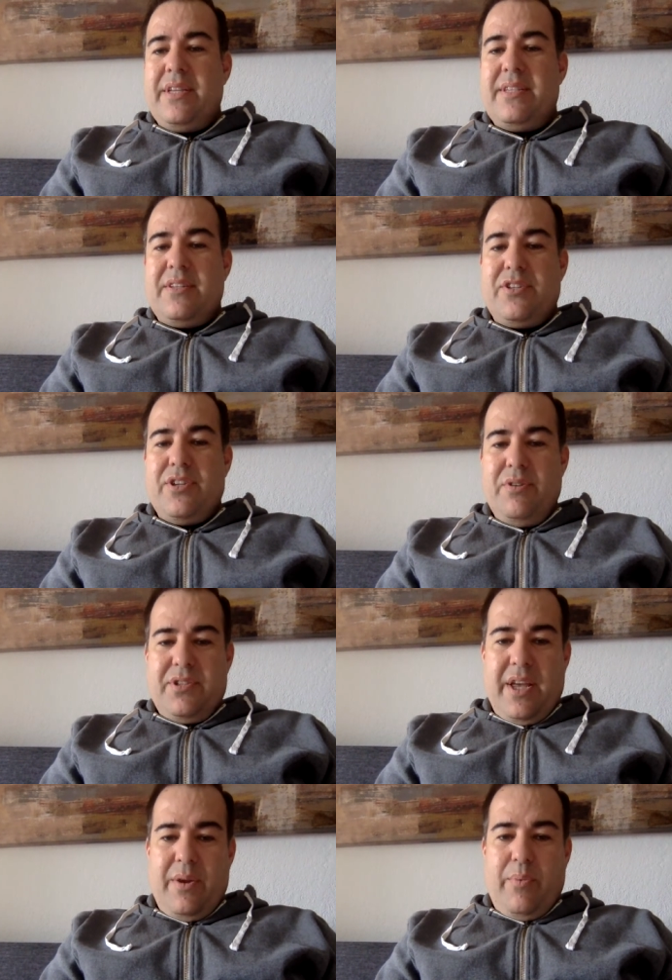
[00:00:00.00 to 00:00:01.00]
this is
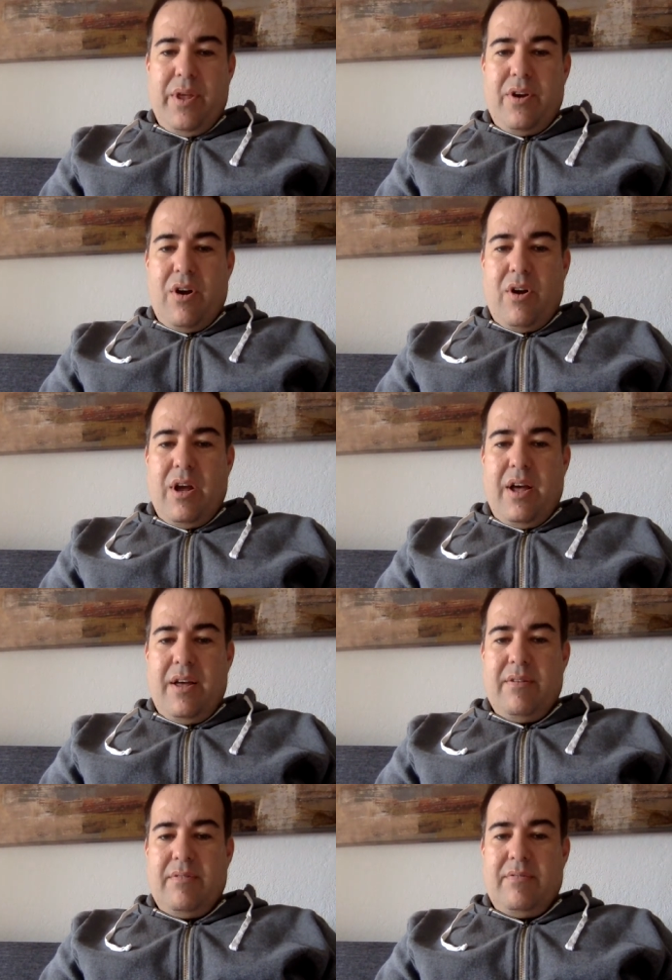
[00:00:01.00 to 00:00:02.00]
associated with
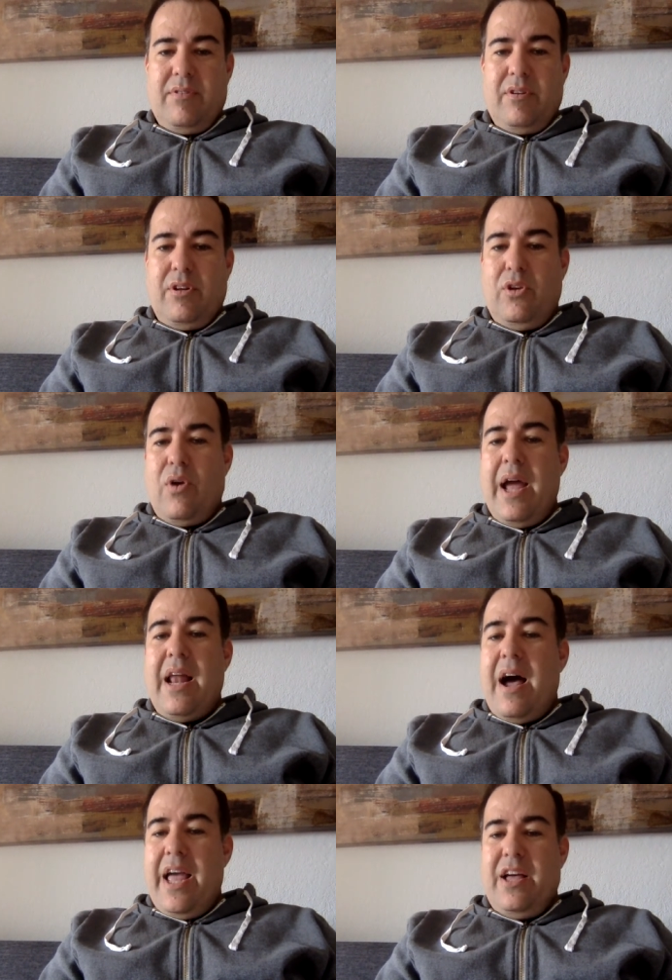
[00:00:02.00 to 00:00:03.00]
are chloride
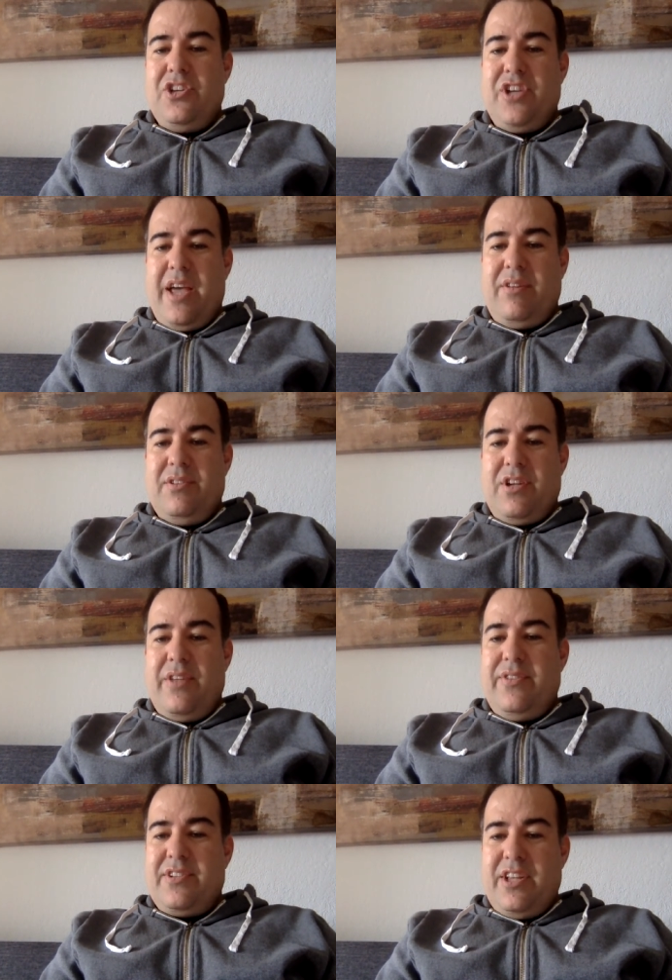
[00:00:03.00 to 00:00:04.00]
ion channels on
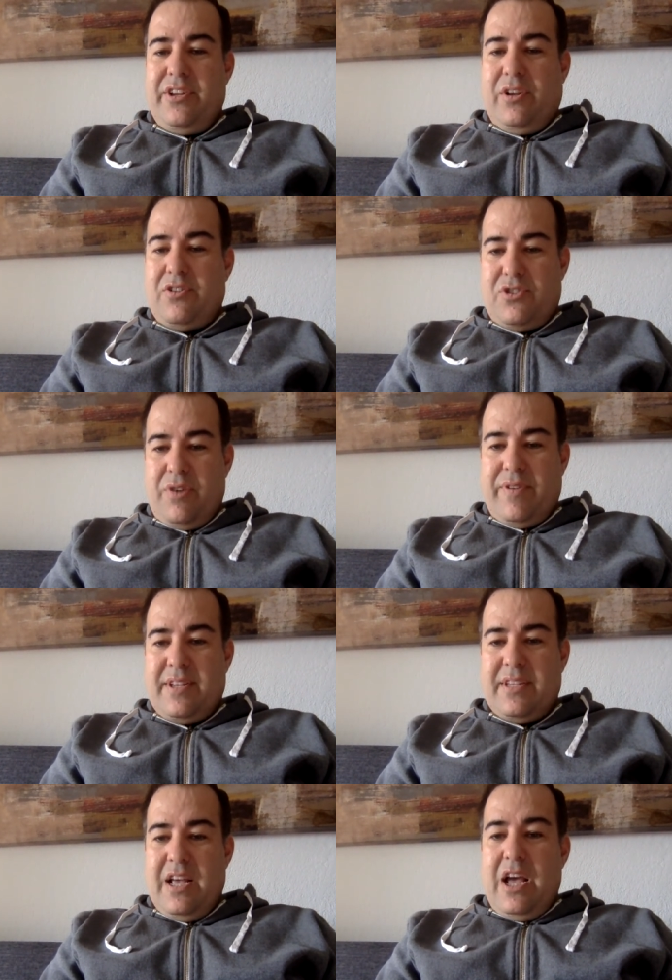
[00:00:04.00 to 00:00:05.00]
the cellular
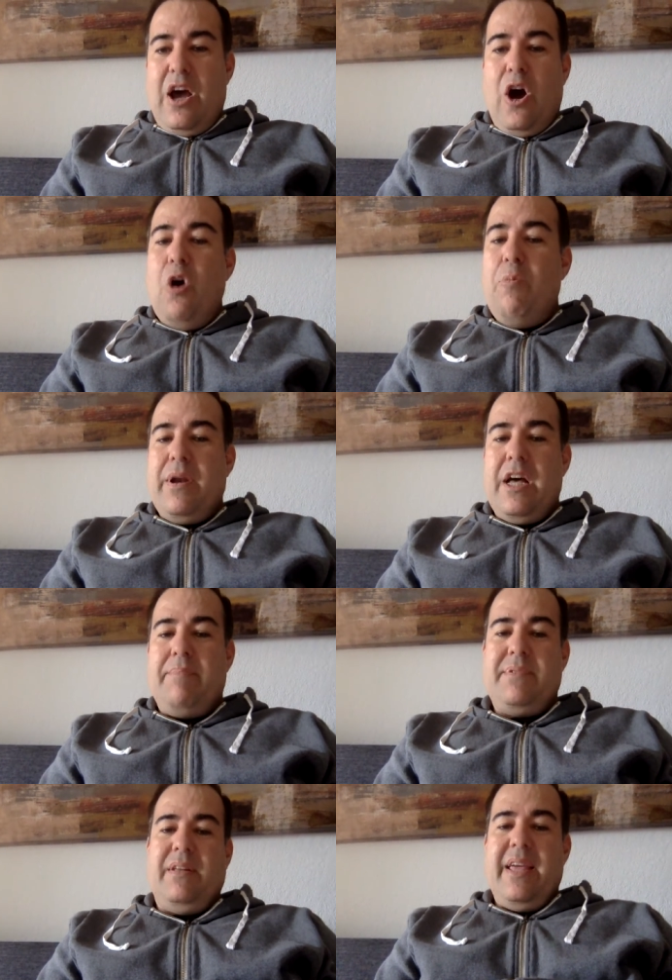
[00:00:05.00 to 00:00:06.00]
surface open
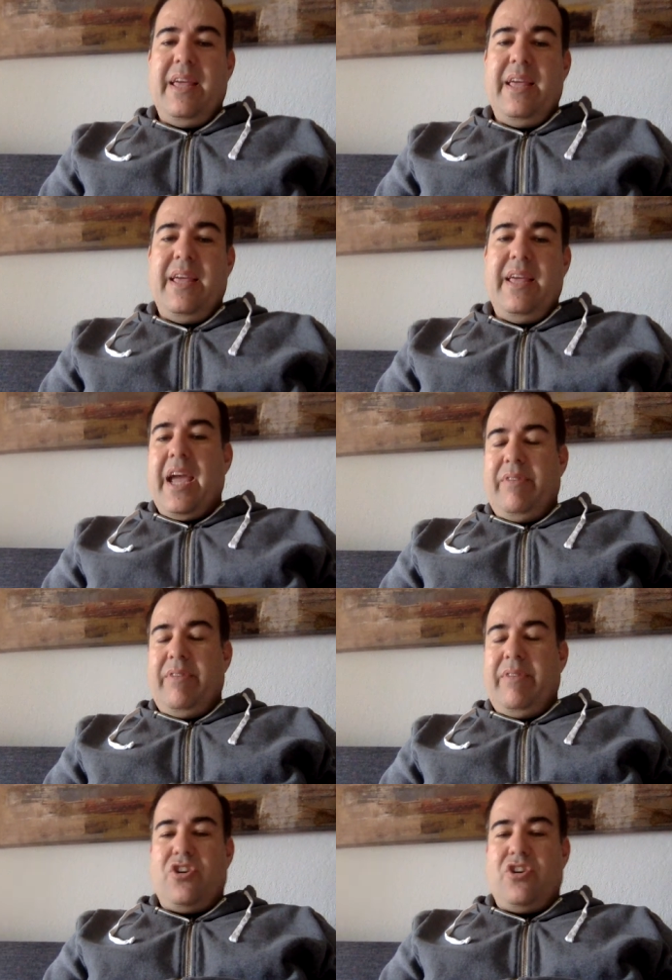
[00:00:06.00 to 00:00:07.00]
up to let in
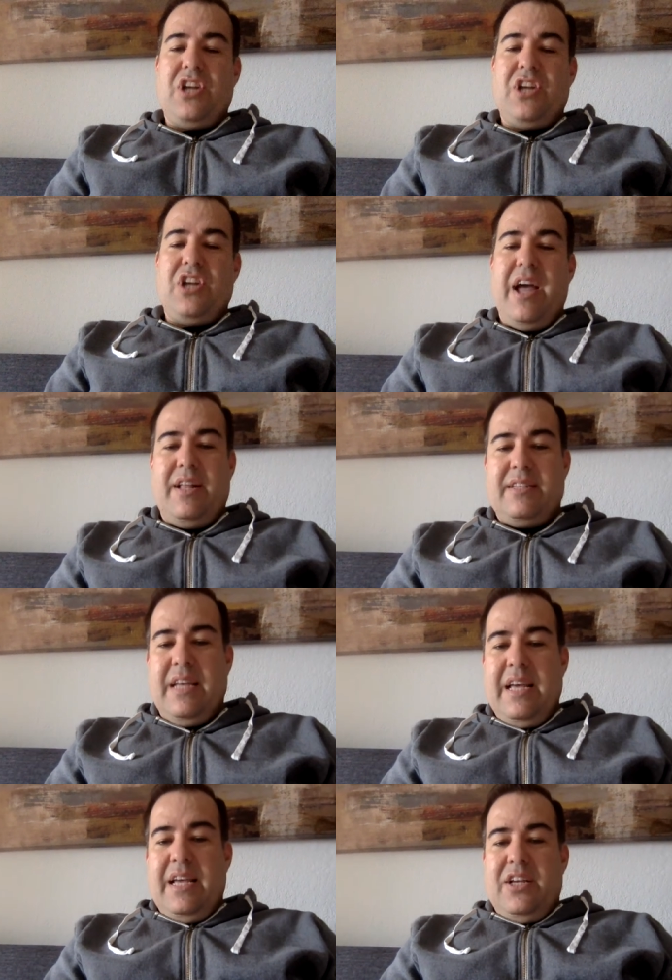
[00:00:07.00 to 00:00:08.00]
negatively charged ions.
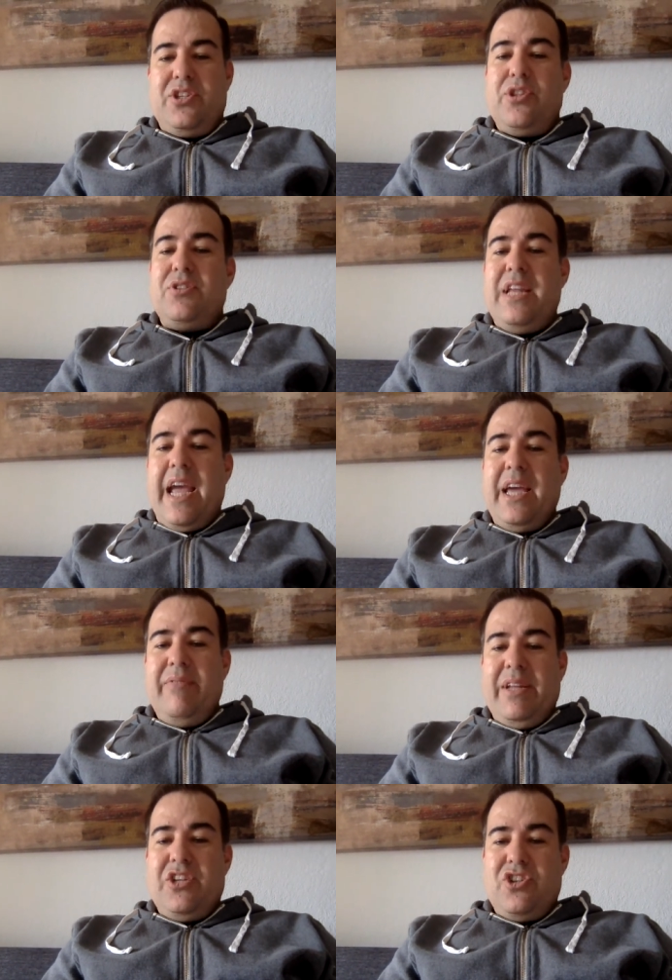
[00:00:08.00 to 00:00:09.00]
So those
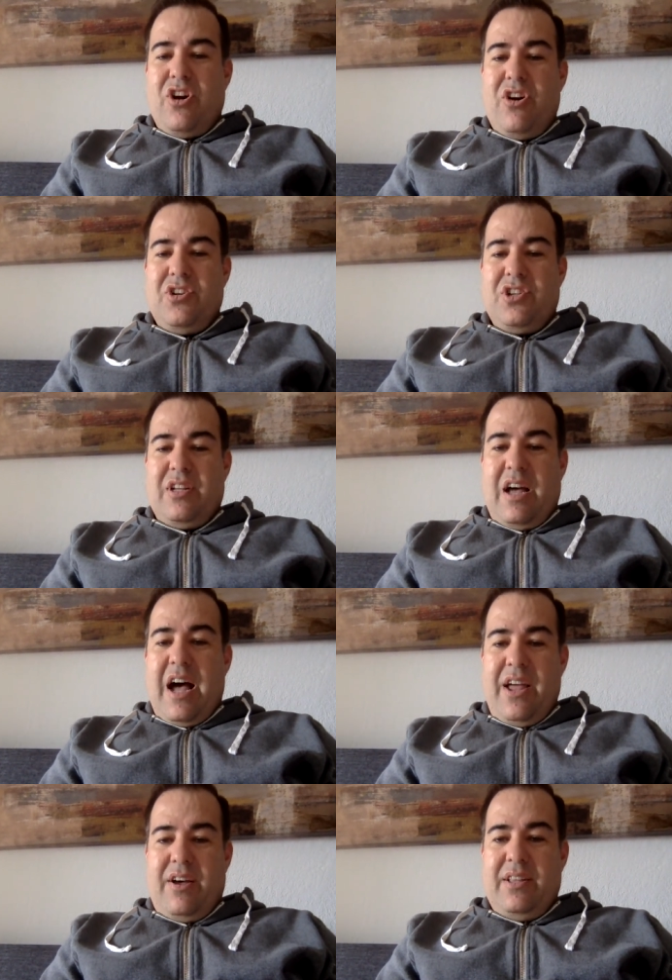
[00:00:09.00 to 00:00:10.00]
negatively charged
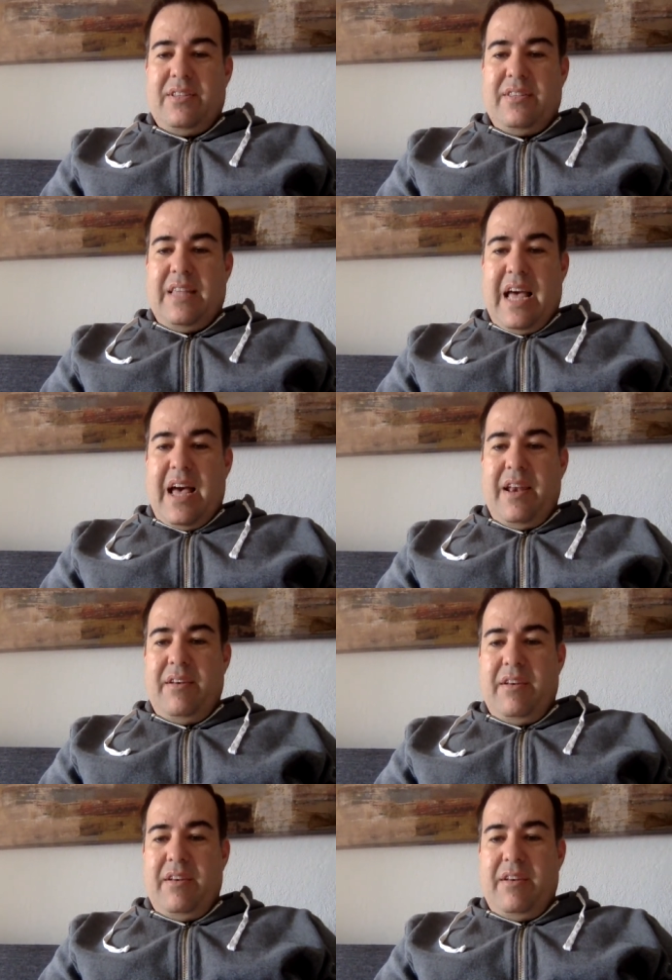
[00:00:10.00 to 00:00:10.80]
ions that